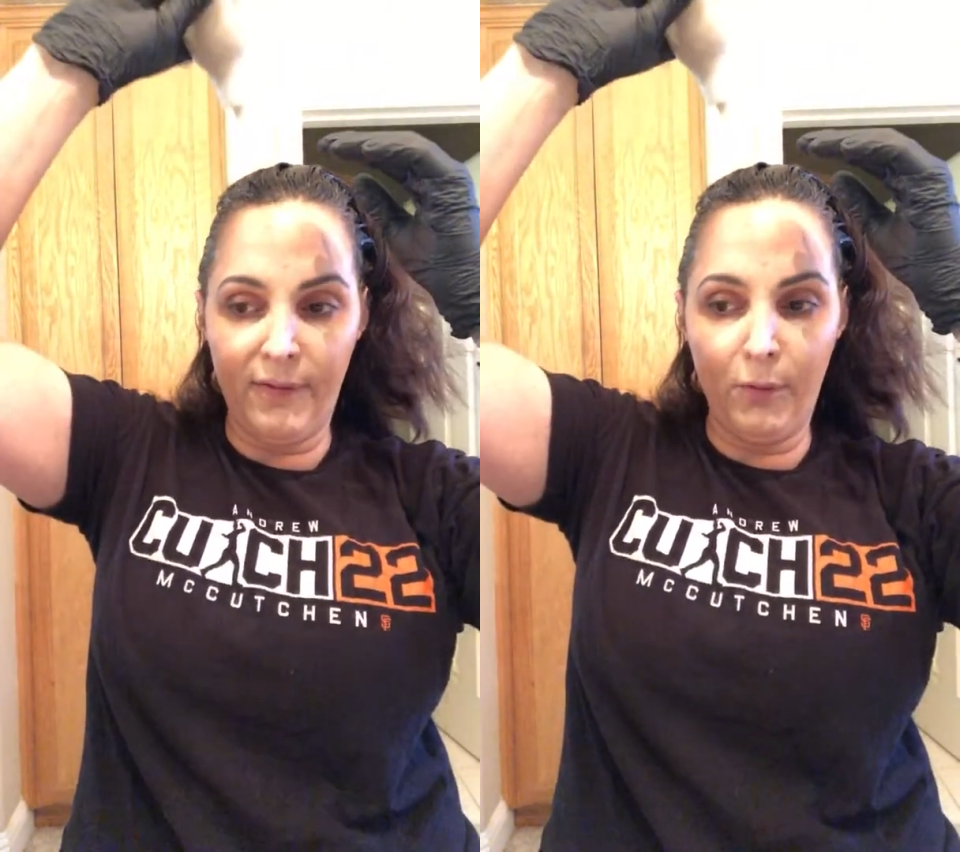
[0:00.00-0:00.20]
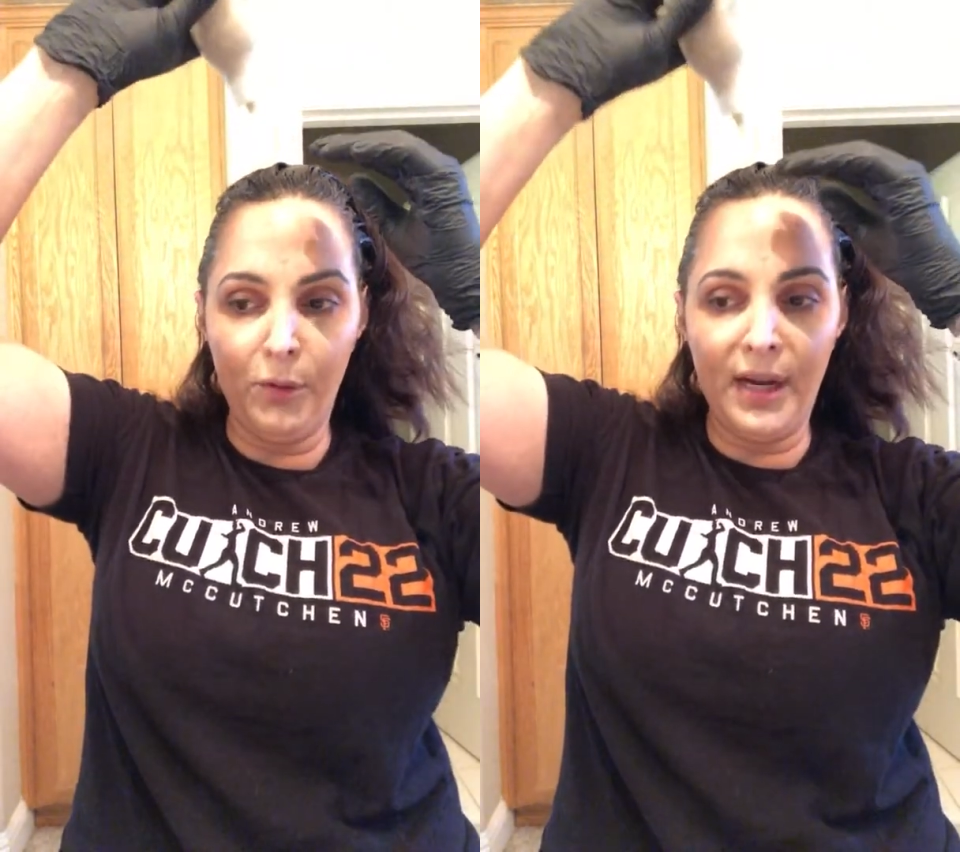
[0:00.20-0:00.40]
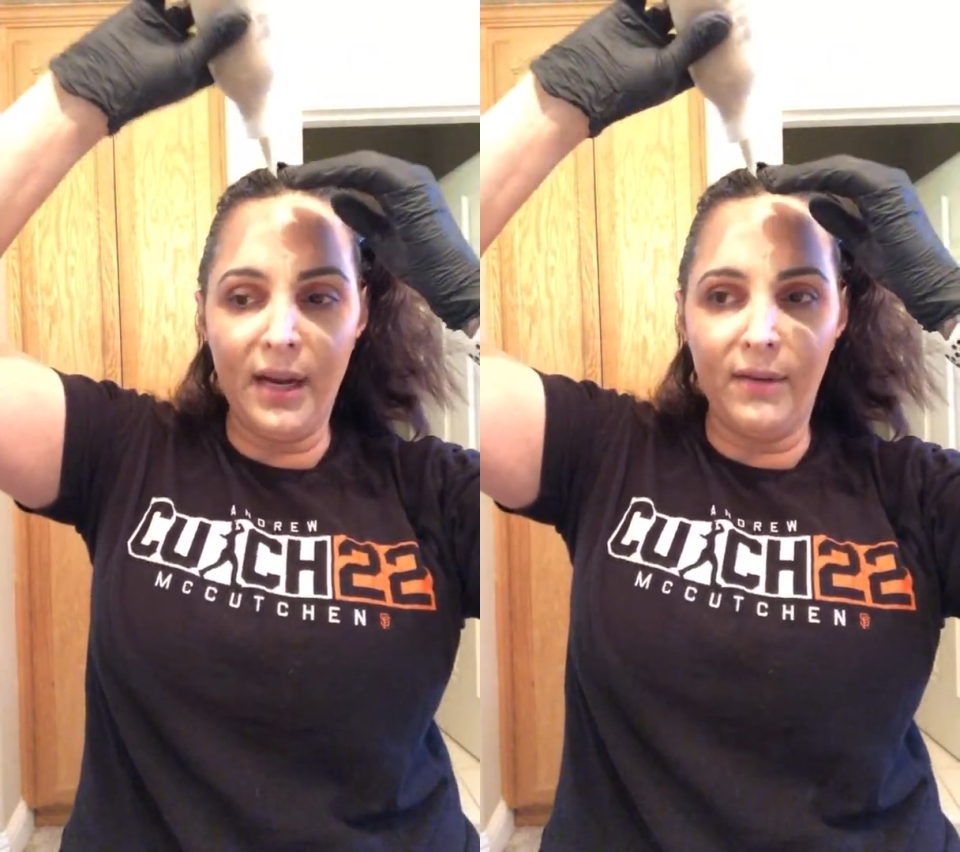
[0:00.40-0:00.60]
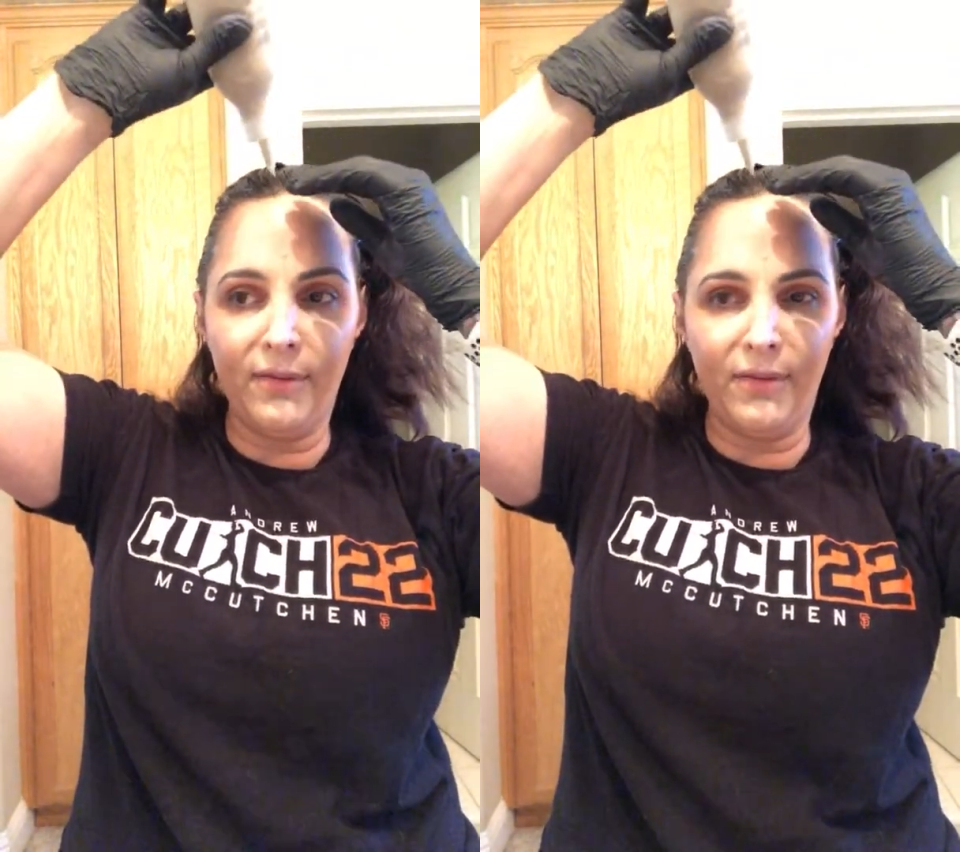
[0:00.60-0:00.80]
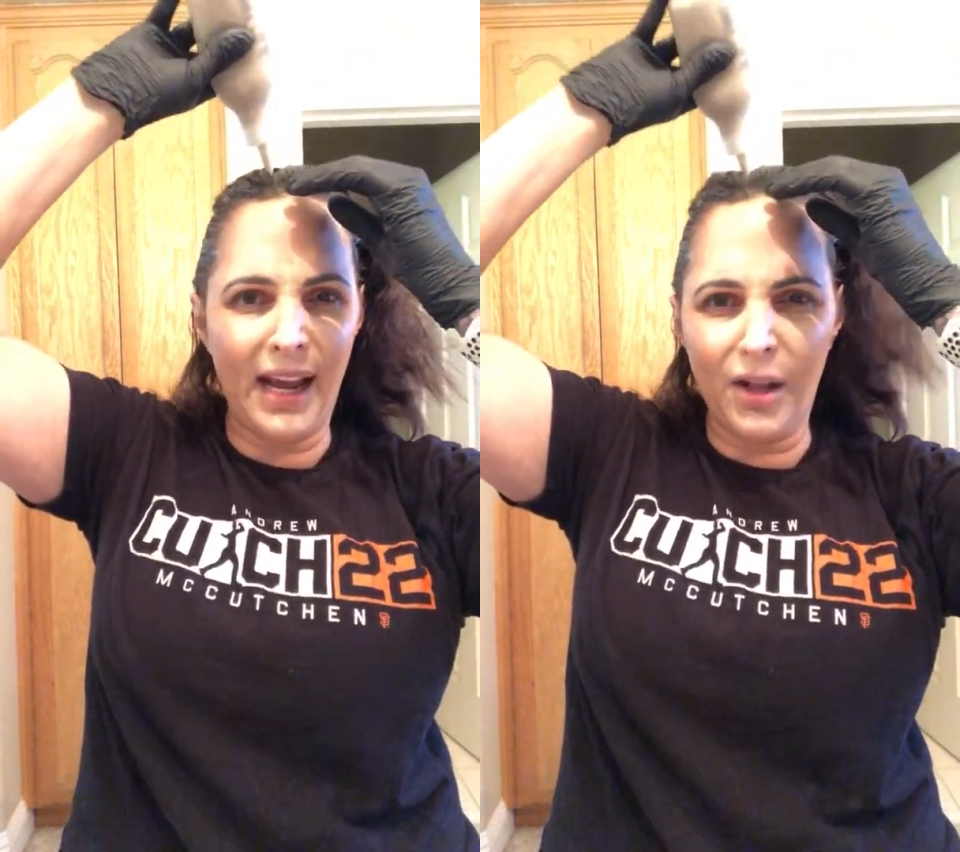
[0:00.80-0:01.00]
full day
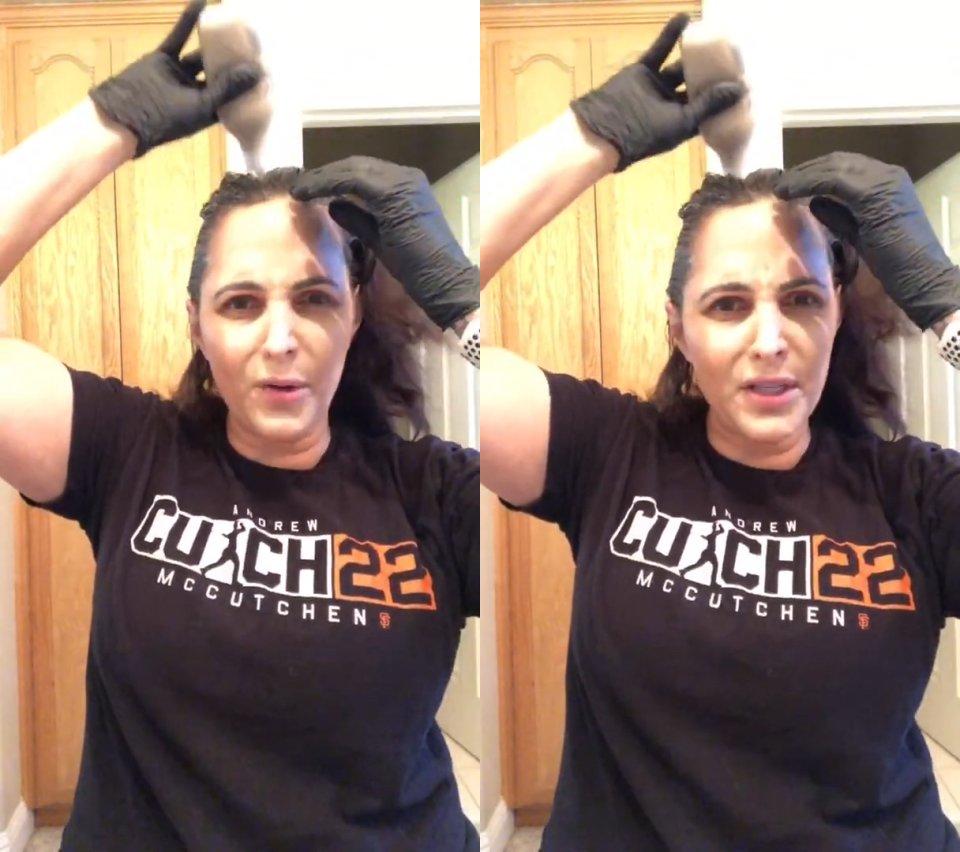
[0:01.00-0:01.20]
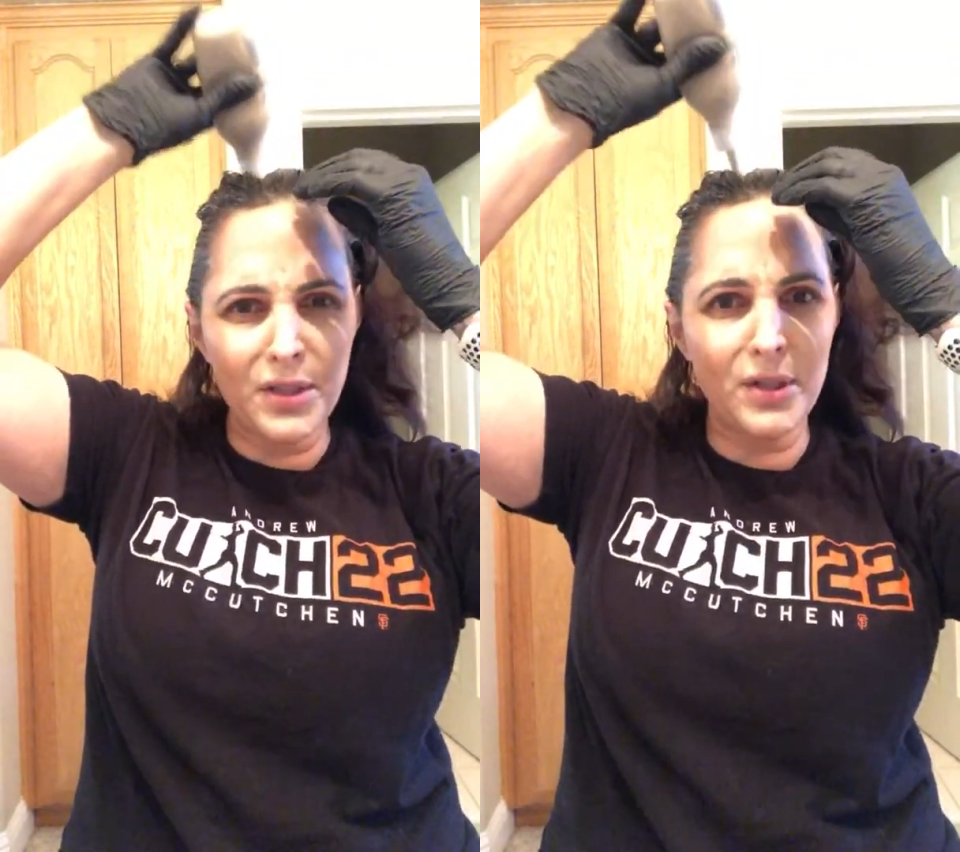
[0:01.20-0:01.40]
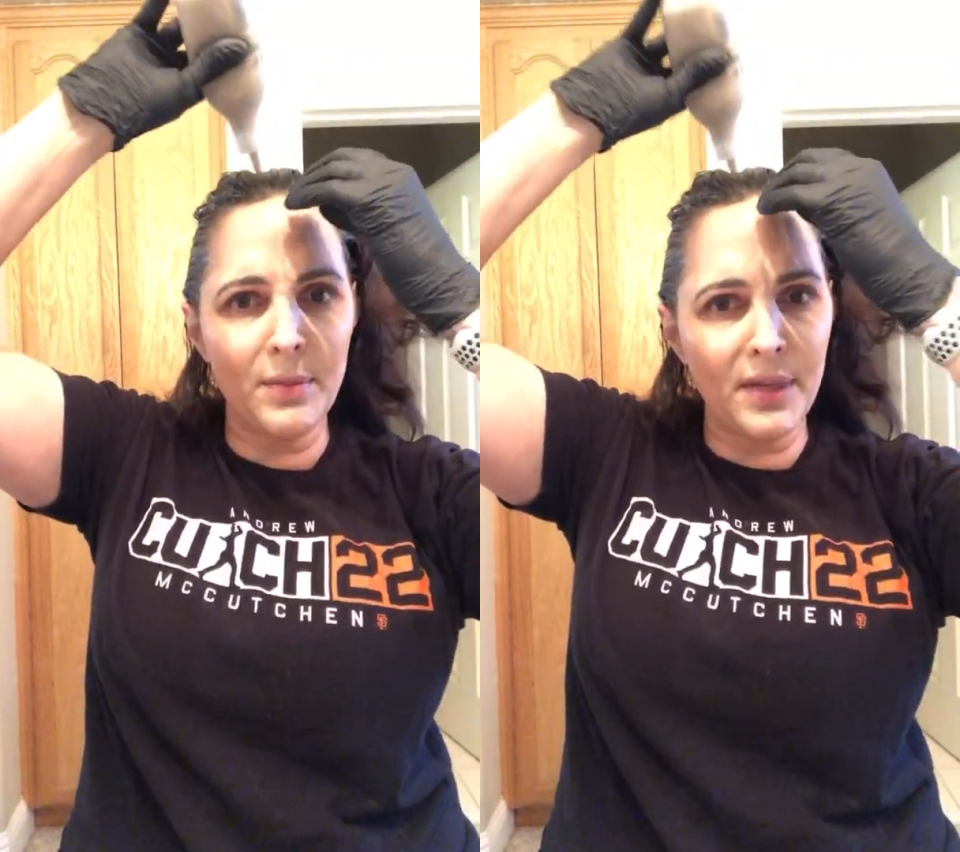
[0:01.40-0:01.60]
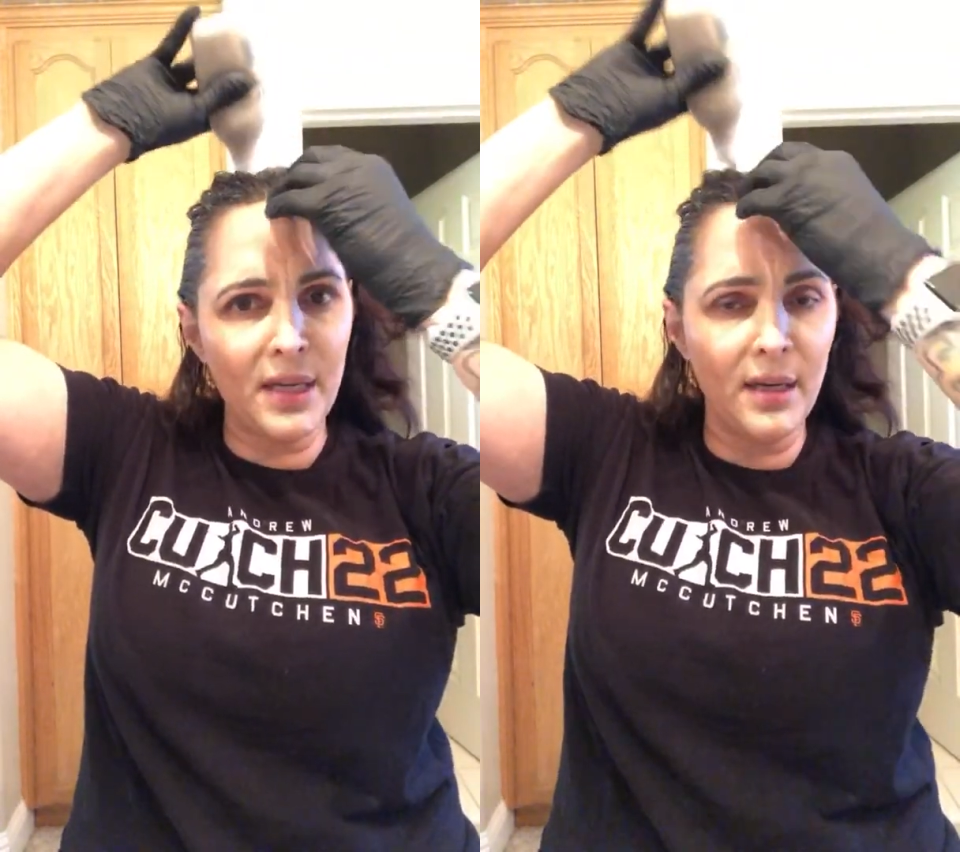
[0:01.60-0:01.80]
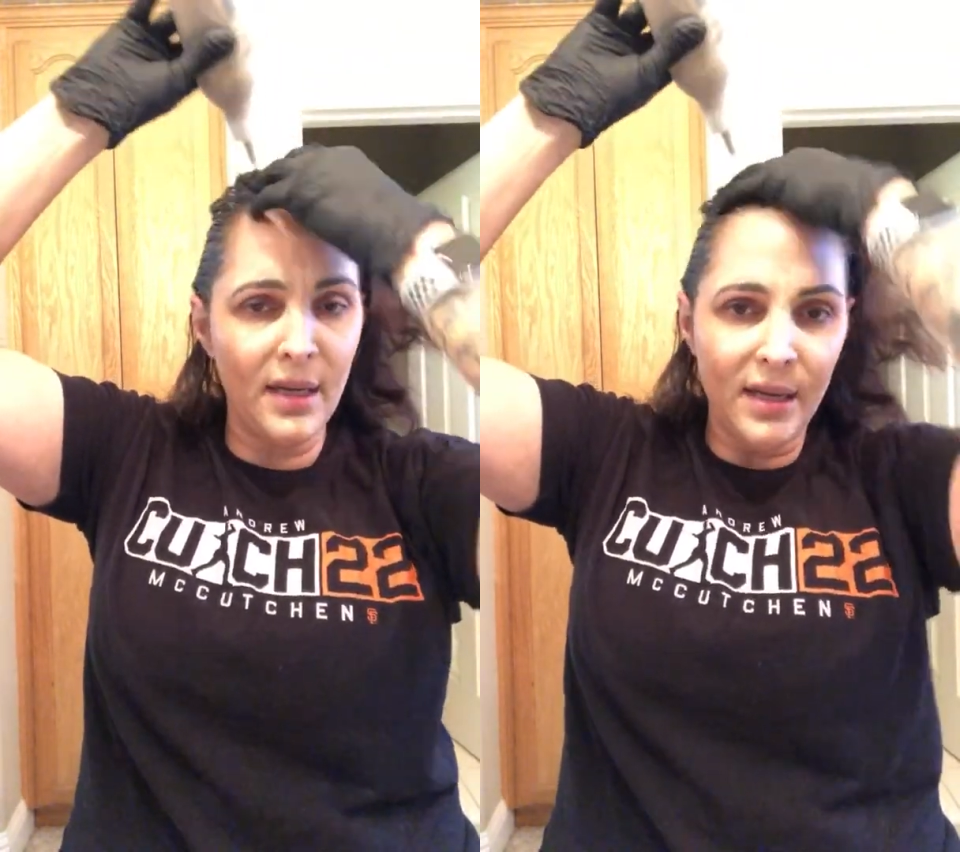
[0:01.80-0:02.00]
of calories or something.